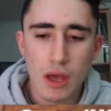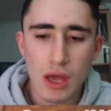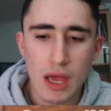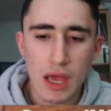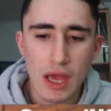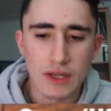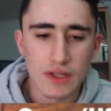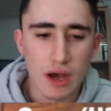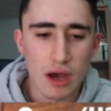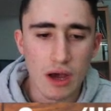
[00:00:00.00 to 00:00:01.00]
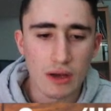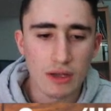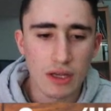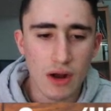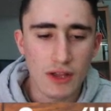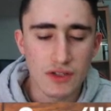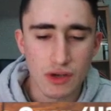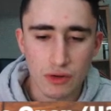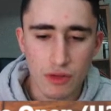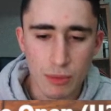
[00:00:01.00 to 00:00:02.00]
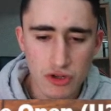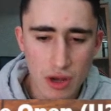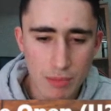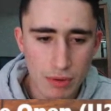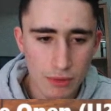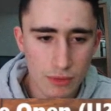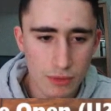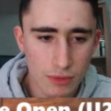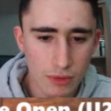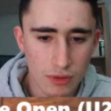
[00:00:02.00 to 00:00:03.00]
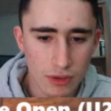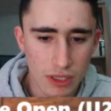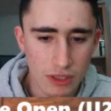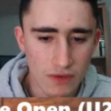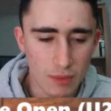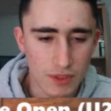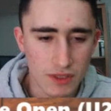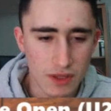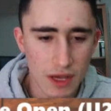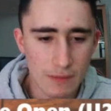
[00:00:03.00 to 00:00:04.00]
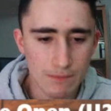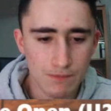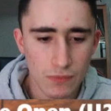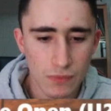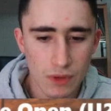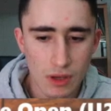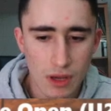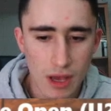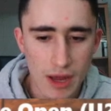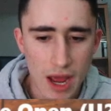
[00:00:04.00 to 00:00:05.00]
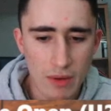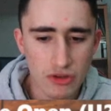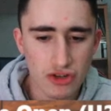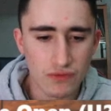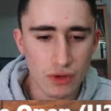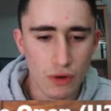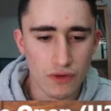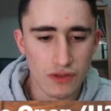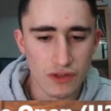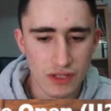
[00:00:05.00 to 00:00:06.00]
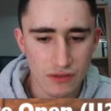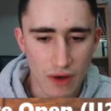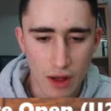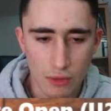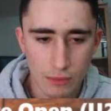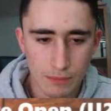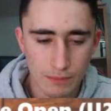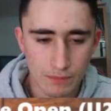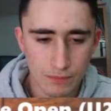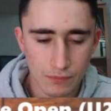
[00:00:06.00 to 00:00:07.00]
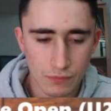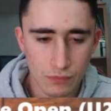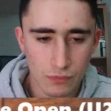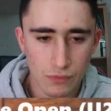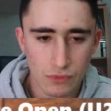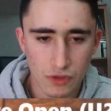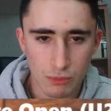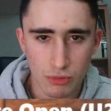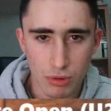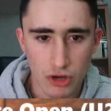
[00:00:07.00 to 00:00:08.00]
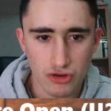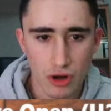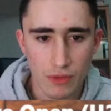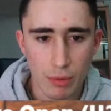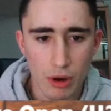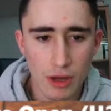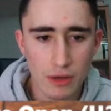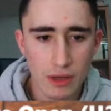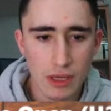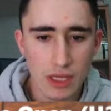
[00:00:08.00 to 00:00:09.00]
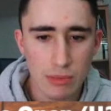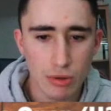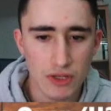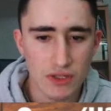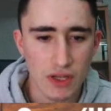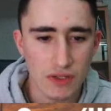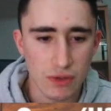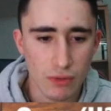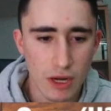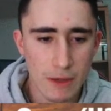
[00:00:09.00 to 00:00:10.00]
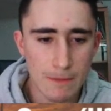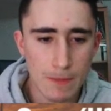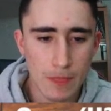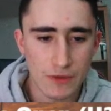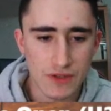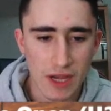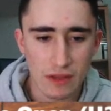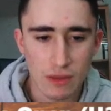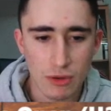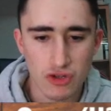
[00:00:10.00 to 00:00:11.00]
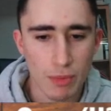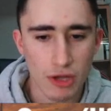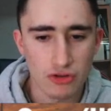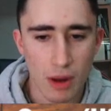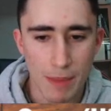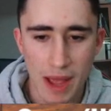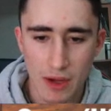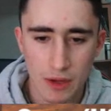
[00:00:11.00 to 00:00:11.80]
And here I took the bishop, he develops his knight, and now I shifted over to the c file. To put pressure on the pawn, he plays knight c3, attacking the bishop, I draw back.